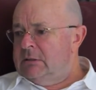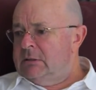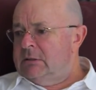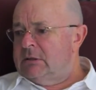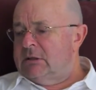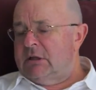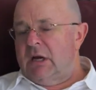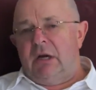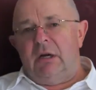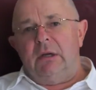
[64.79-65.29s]

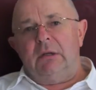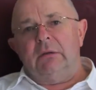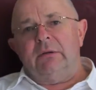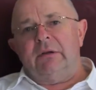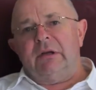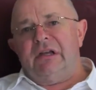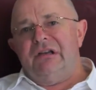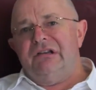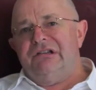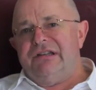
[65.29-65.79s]
So
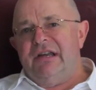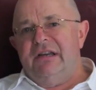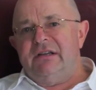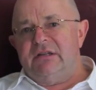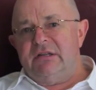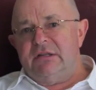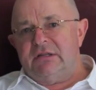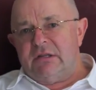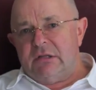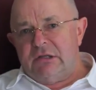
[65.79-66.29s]
the
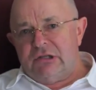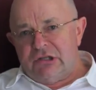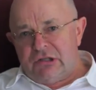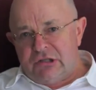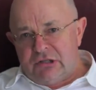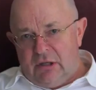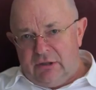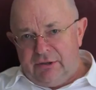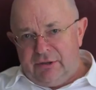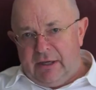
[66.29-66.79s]
contention is that
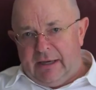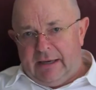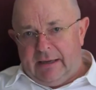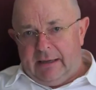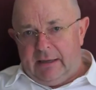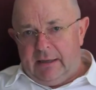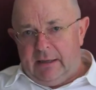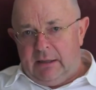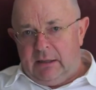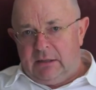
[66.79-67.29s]

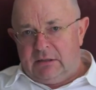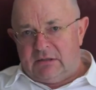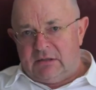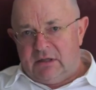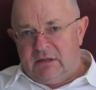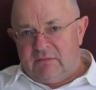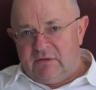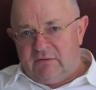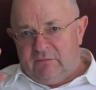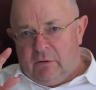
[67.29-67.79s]
SONIA, in
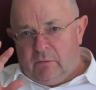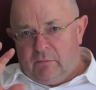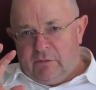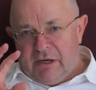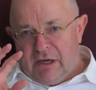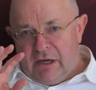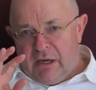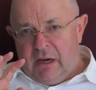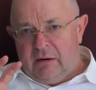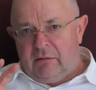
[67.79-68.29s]
terms of what
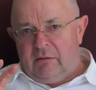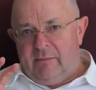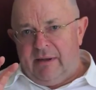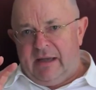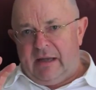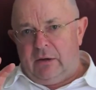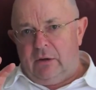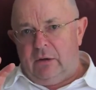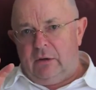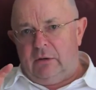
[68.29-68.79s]
we know
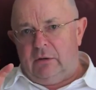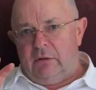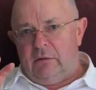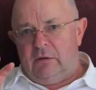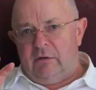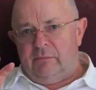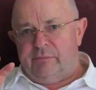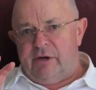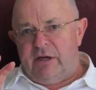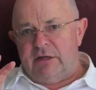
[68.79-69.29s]
about her and her
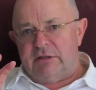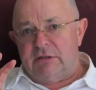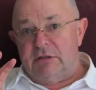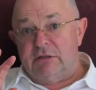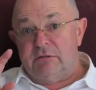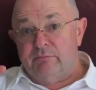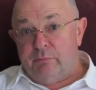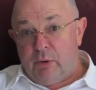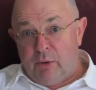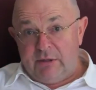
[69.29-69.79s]

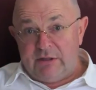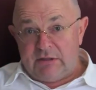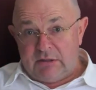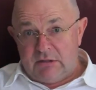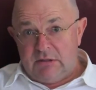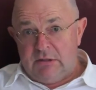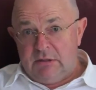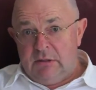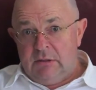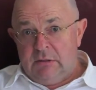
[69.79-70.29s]
operations,
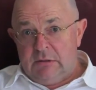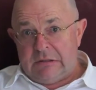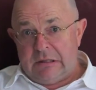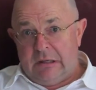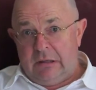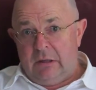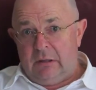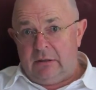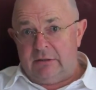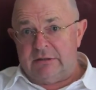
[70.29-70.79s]
points to
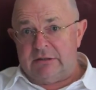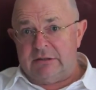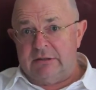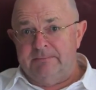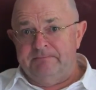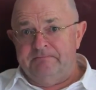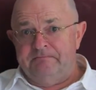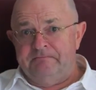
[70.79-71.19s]
Hollis.